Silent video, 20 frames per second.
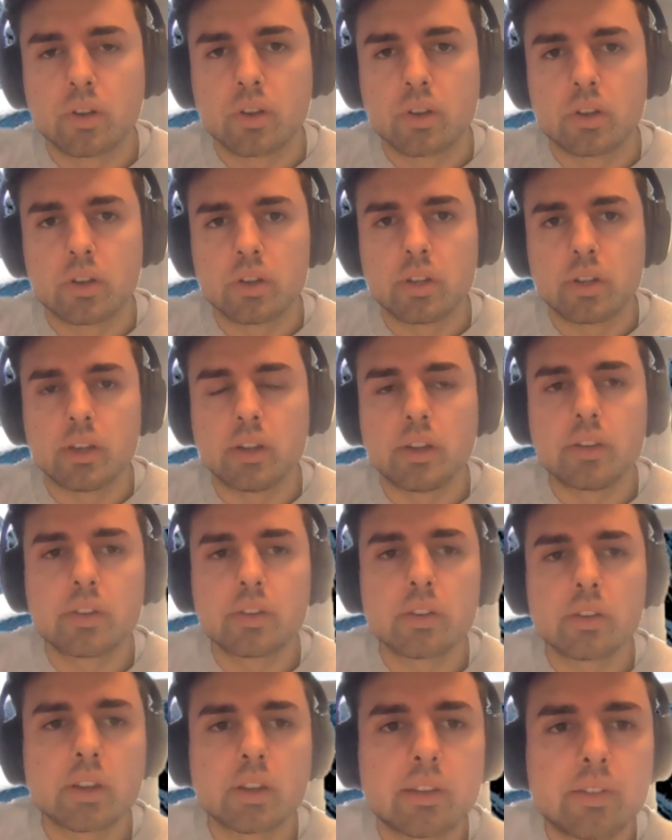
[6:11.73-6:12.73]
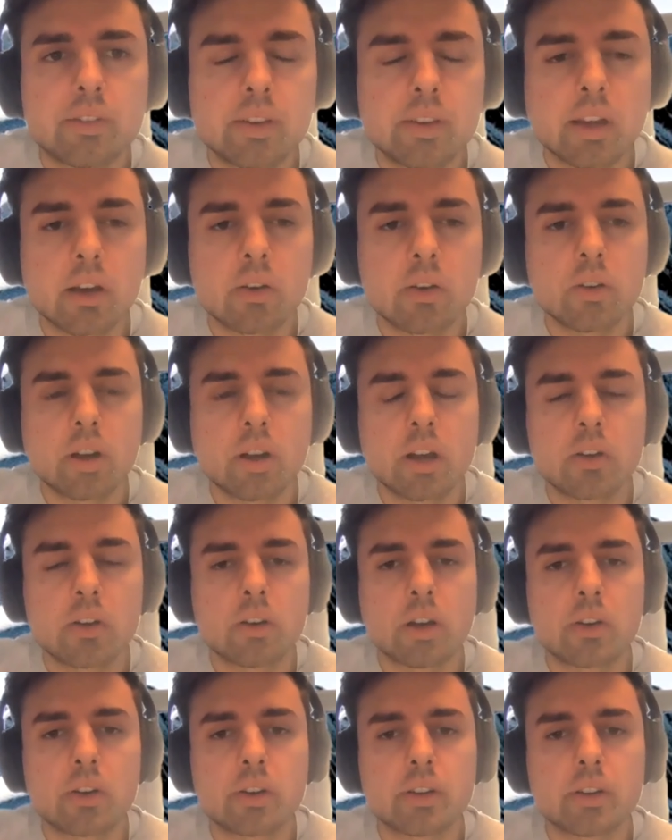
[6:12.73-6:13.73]
Ethan and Xiao,
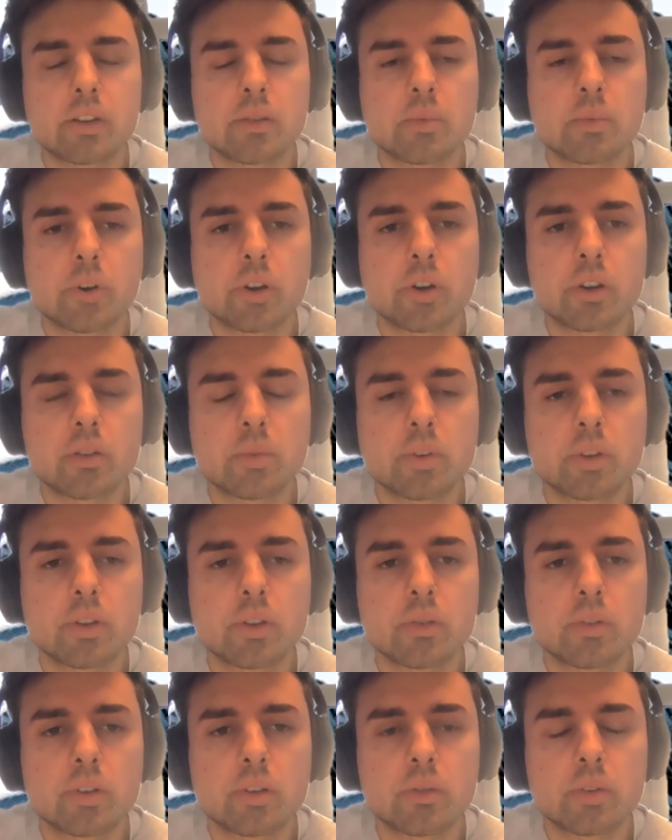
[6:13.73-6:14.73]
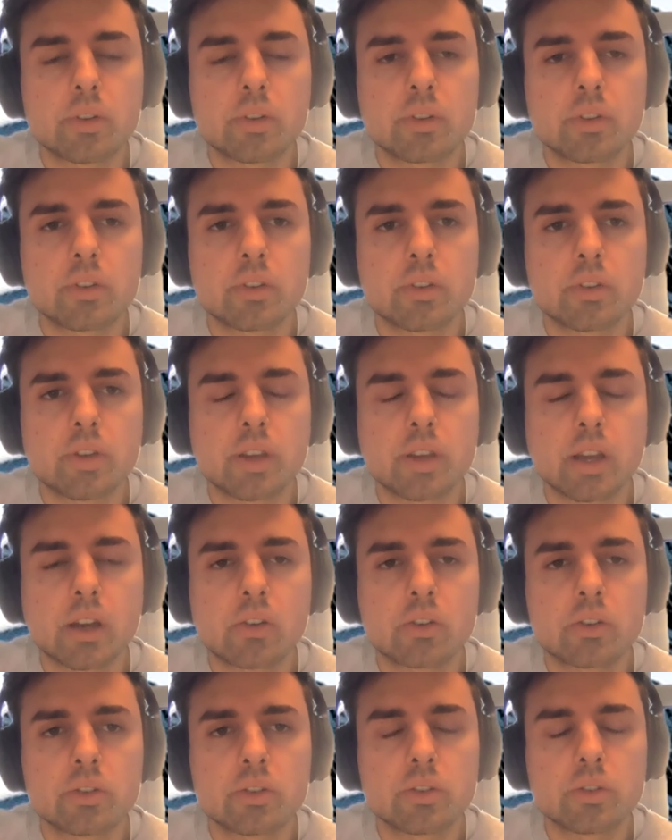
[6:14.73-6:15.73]
how did it work with
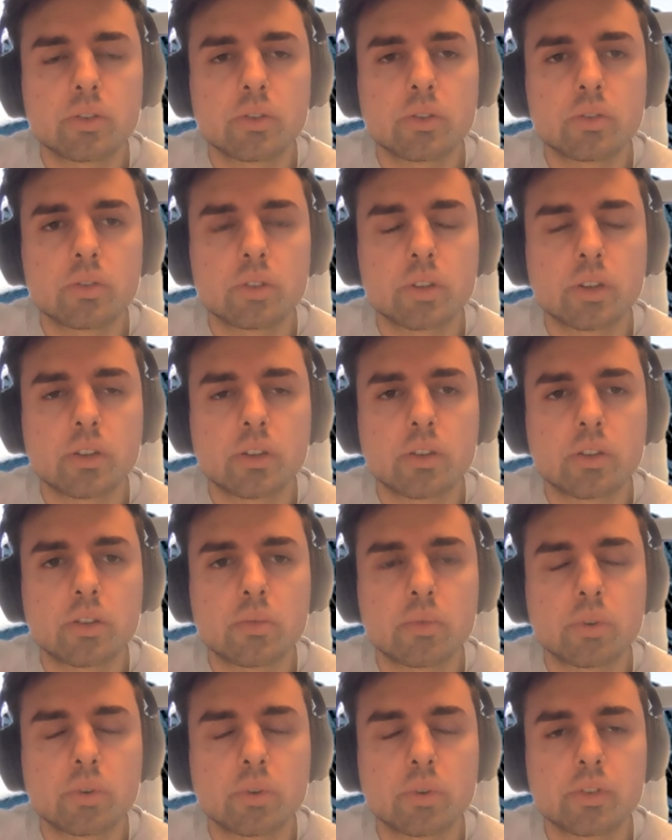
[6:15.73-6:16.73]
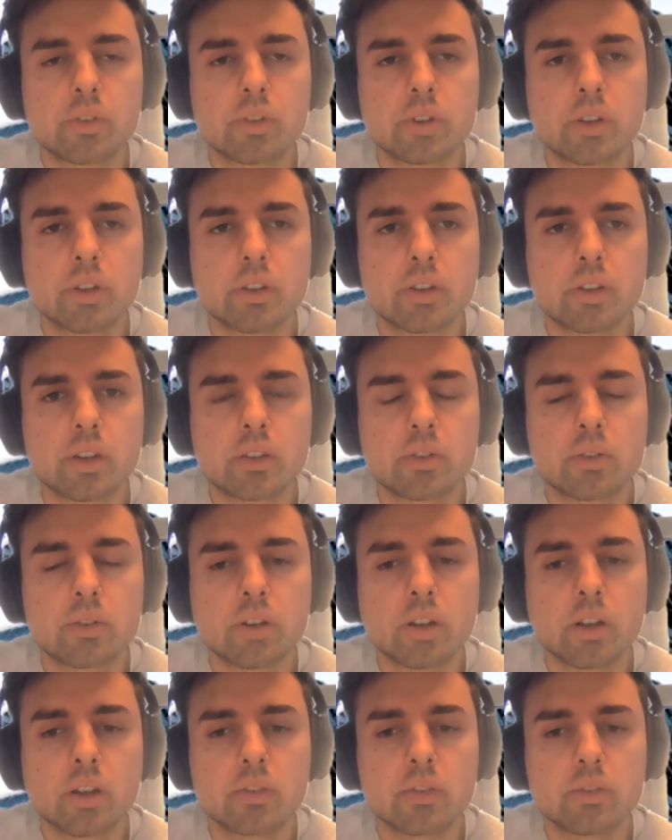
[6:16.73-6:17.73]
Xiao? Was your internet
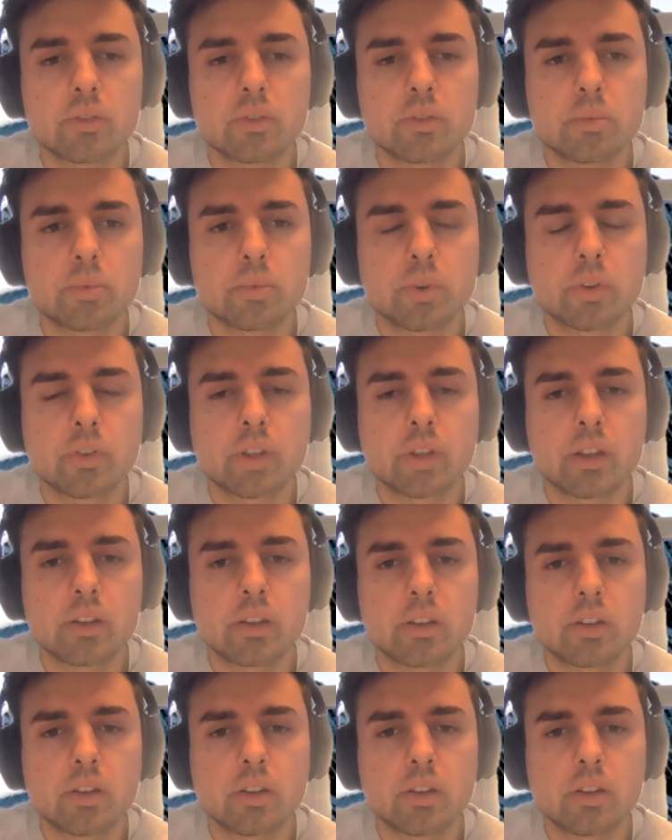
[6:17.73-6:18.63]
good enough to present?